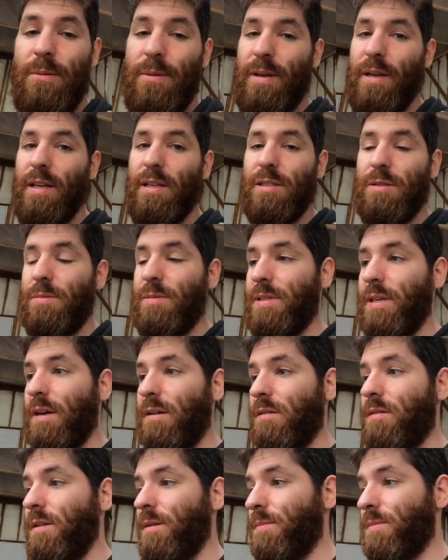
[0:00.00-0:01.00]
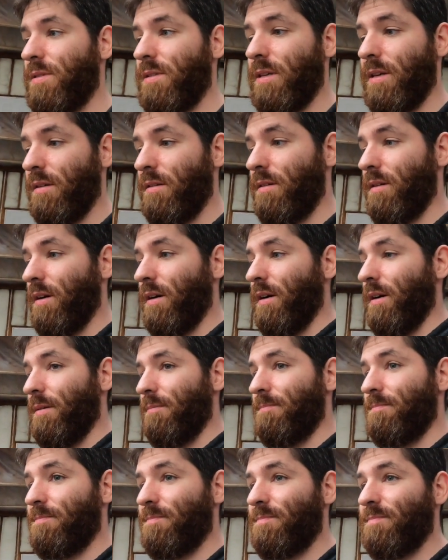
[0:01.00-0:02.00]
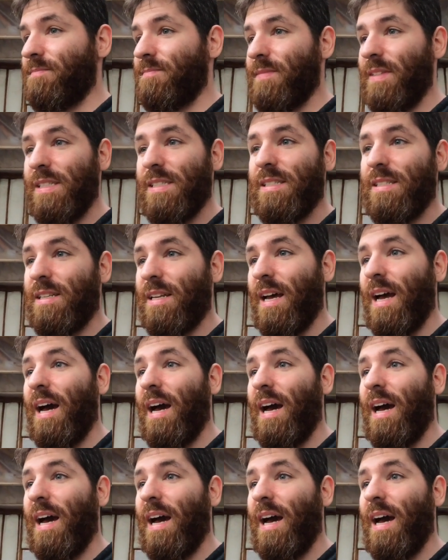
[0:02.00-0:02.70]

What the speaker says: then we can get some sound clips and listen to